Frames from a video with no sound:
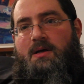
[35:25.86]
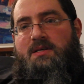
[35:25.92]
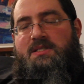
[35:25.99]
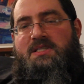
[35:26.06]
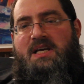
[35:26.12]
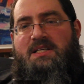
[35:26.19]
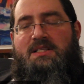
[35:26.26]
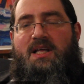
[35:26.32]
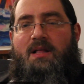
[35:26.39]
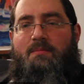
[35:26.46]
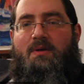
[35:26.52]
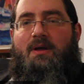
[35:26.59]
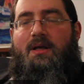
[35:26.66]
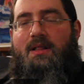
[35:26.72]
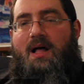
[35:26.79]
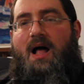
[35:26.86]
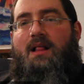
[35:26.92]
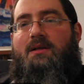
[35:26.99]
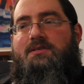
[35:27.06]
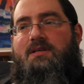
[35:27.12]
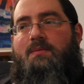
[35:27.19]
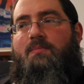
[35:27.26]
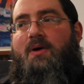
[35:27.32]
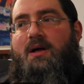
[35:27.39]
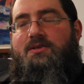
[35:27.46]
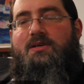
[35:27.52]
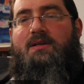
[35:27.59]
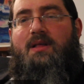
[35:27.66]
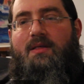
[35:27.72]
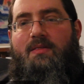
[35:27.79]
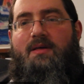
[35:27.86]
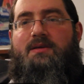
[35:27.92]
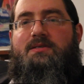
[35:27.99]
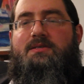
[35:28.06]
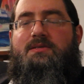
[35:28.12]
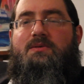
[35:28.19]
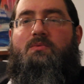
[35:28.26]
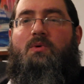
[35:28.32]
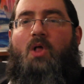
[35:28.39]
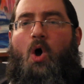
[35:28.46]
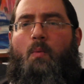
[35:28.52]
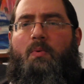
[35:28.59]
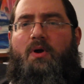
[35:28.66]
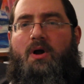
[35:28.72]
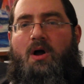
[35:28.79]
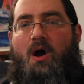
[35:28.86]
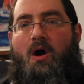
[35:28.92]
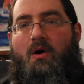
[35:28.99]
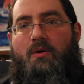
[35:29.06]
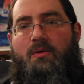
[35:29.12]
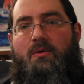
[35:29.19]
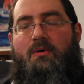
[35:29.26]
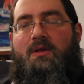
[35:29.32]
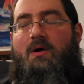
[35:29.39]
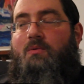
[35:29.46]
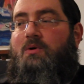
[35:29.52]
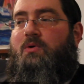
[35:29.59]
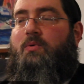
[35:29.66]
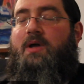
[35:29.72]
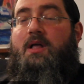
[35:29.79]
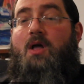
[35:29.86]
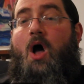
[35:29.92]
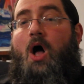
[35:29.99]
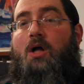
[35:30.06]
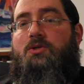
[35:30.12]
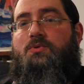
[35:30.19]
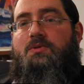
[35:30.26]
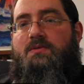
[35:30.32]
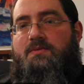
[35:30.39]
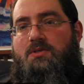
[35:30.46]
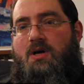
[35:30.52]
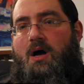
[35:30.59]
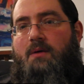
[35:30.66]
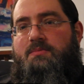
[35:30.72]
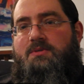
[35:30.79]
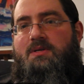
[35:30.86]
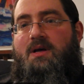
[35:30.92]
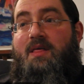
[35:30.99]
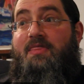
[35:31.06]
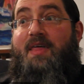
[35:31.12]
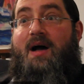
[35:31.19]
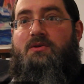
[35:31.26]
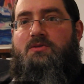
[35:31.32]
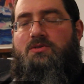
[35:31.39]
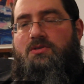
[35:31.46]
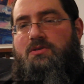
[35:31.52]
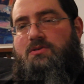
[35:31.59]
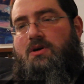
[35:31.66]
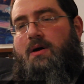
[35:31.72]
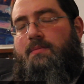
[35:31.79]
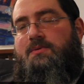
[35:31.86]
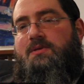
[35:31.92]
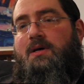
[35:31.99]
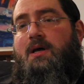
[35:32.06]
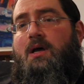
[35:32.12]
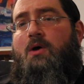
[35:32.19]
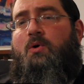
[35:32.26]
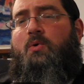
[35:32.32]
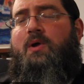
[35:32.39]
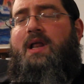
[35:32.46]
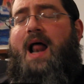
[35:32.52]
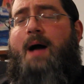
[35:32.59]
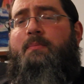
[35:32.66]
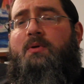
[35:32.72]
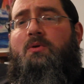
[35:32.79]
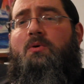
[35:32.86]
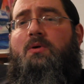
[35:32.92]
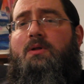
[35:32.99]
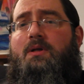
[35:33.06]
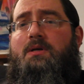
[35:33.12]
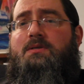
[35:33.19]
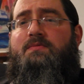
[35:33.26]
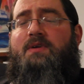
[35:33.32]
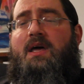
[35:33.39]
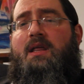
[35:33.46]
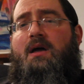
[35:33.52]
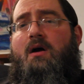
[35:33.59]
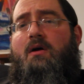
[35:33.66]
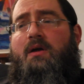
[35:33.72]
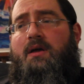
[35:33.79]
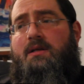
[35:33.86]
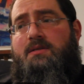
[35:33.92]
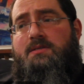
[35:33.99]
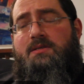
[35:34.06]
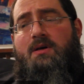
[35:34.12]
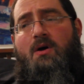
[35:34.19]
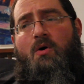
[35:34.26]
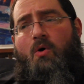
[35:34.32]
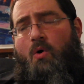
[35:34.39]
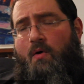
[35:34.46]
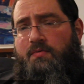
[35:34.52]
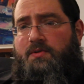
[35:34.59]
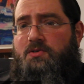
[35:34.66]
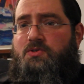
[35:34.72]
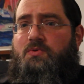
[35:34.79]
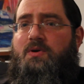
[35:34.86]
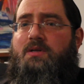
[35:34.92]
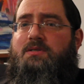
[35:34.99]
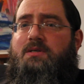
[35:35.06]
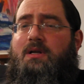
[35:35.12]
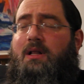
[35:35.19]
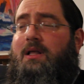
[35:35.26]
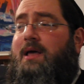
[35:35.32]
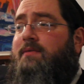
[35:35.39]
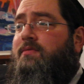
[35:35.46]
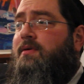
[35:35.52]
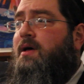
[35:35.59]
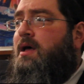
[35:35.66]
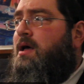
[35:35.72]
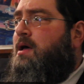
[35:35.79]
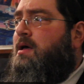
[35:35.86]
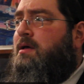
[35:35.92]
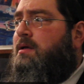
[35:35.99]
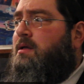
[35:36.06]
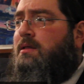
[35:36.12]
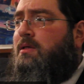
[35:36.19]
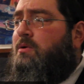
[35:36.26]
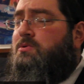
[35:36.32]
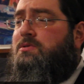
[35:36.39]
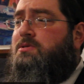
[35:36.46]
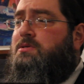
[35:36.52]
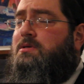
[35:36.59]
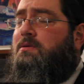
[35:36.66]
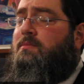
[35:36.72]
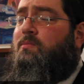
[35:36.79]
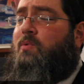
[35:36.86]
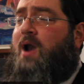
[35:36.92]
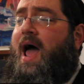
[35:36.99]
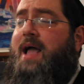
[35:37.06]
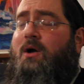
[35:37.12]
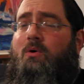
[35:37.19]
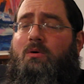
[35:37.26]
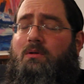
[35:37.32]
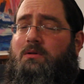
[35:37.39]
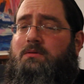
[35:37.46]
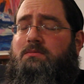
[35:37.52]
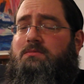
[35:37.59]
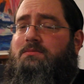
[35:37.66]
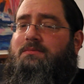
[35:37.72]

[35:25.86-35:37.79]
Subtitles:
$16 million in a project like this will open a corridor that will create hundreds of jobs, thousands of jobs. It will create opportunities of getting our kids off the streets. It'll give those, what I call,